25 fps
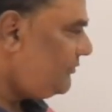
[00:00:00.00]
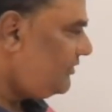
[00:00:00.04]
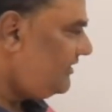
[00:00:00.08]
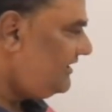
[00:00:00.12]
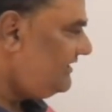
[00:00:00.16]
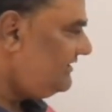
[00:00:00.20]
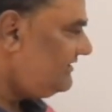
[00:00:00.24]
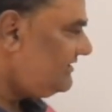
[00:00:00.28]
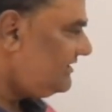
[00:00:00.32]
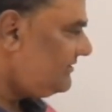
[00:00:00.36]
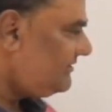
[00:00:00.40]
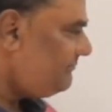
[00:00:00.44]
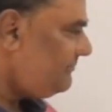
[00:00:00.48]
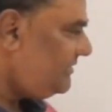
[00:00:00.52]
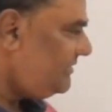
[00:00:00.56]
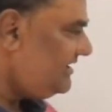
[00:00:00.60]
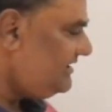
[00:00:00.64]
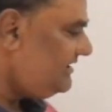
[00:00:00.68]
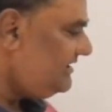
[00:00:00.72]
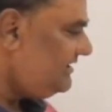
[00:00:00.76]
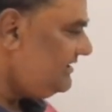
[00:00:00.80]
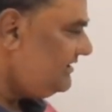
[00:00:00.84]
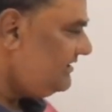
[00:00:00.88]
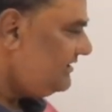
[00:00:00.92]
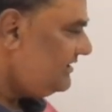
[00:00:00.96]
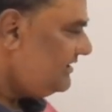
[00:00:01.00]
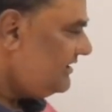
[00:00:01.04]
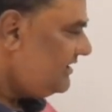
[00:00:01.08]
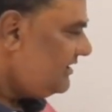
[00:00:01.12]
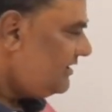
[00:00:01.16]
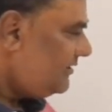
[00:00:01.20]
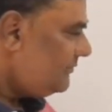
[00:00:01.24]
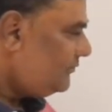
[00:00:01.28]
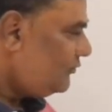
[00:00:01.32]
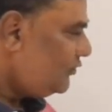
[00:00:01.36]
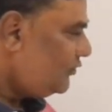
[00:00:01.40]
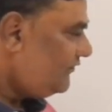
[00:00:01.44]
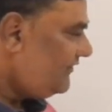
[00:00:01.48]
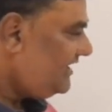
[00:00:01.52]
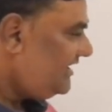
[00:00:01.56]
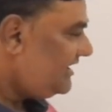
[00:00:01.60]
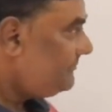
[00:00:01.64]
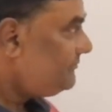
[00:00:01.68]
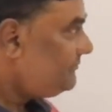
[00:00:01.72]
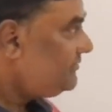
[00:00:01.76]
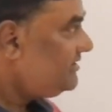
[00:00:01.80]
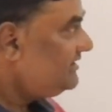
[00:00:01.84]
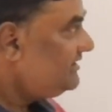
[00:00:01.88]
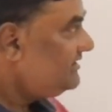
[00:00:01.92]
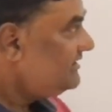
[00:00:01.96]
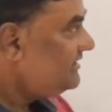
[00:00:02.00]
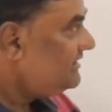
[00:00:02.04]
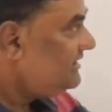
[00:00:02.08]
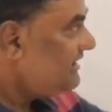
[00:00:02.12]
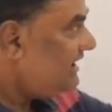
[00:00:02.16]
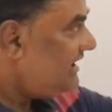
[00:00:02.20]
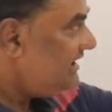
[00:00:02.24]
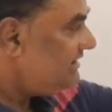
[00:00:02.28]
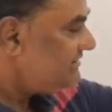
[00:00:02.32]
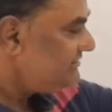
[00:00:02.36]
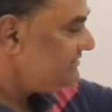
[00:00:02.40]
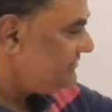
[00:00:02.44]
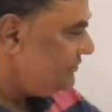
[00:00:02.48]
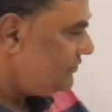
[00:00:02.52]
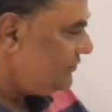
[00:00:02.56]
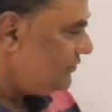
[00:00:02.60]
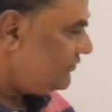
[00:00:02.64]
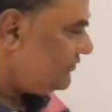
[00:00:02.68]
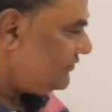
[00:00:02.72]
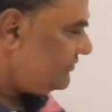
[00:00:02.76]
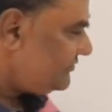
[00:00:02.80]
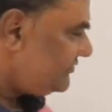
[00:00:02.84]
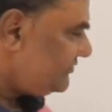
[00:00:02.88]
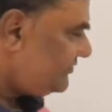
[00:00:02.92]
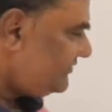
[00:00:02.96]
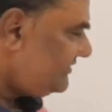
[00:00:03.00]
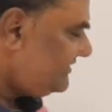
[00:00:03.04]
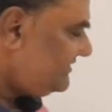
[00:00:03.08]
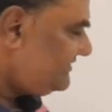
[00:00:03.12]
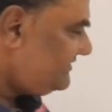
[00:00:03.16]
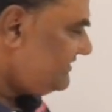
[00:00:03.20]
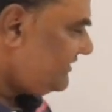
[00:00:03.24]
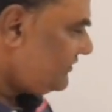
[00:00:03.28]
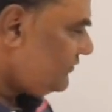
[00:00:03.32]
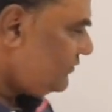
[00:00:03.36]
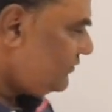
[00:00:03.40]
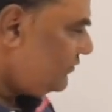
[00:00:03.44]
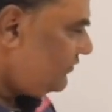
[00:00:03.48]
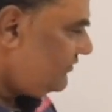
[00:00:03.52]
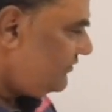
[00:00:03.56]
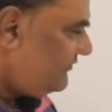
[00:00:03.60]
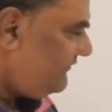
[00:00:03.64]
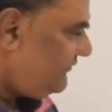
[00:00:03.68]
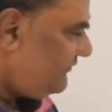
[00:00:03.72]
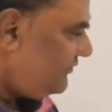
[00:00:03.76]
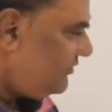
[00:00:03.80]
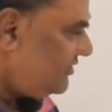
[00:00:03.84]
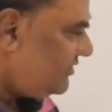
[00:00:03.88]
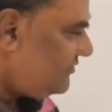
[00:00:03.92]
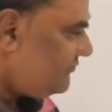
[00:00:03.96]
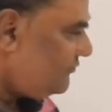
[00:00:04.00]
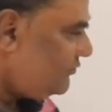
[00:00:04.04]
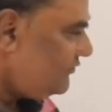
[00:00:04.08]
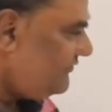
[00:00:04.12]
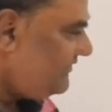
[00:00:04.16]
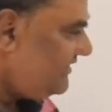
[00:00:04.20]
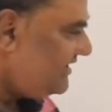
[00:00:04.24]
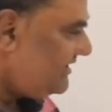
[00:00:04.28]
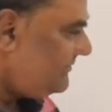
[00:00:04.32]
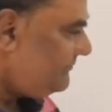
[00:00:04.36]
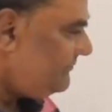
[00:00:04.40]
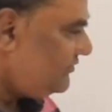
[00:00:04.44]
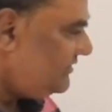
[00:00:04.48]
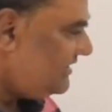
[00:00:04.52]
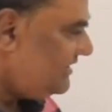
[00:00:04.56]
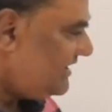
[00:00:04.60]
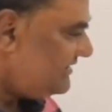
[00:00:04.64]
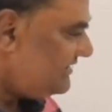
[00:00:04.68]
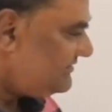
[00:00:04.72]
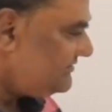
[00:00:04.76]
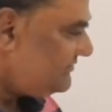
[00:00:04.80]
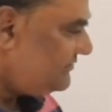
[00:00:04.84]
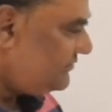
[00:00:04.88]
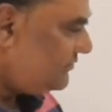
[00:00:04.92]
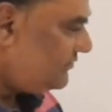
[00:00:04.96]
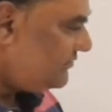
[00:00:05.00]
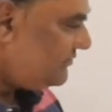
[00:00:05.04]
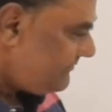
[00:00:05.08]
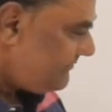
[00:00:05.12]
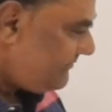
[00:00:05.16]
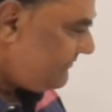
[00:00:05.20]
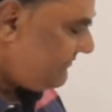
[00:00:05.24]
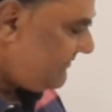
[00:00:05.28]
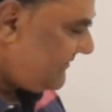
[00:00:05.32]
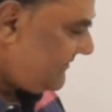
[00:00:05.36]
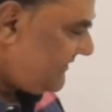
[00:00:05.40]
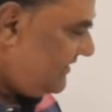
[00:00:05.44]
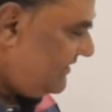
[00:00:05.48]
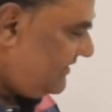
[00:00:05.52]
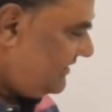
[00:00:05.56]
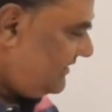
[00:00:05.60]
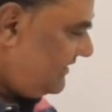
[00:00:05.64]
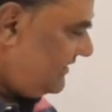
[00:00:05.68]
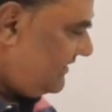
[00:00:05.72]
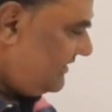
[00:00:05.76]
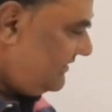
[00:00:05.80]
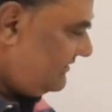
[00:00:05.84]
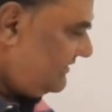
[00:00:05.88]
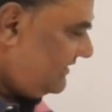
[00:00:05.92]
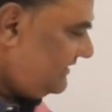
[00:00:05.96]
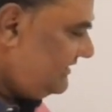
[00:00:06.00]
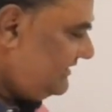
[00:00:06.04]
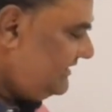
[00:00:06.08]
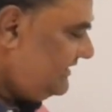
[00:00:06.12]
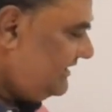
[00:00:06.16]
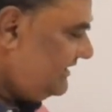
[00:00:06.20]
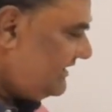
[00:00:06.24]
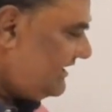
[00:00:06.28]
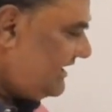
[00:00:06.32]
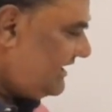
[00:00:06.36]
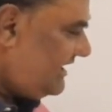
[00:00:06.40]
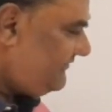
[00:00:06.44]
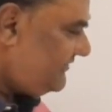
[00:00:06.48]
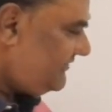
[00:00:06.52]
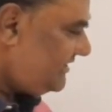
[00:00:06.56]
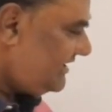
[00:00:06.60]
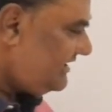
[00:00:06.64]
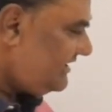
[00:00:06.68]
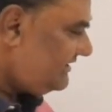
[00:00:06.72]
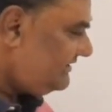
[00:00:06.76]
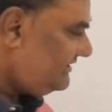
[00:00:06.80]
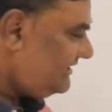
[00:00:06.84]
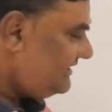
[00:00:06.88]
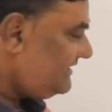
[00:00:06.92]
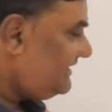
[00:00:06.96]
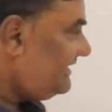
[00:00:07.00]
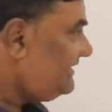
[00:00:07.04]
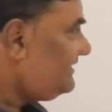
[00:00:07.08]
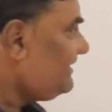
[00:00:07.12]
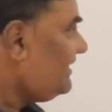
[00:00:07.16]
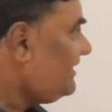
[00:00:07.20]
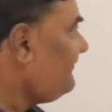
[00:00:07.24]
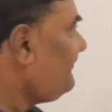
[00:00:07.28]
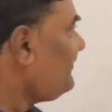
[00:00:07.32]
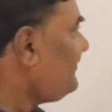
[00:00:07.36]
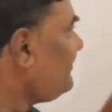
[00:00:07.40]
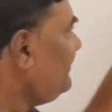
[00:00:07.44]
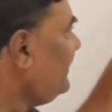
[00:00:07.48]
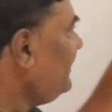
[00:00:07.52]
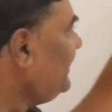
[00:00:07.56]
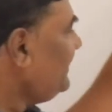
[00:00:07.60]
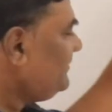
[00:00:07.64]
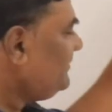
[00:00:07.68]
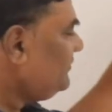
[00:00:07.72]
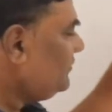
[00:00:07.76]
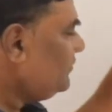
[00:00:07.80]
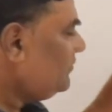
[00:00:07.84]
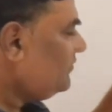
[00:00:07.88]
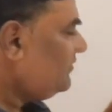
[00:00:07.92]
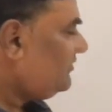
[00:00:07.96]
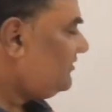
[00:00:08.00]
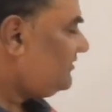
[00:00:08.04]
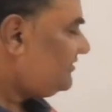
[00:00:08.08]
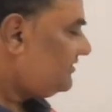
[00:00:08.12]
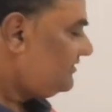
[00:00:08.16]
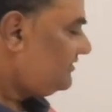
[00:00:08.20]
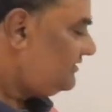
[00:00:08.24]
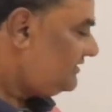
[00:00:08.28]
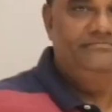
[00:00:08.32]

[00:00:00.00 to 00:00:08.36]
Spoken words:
a pointer p moving up till the last node. So this is the code for moving up to last node. Then here I have taken the data from head node.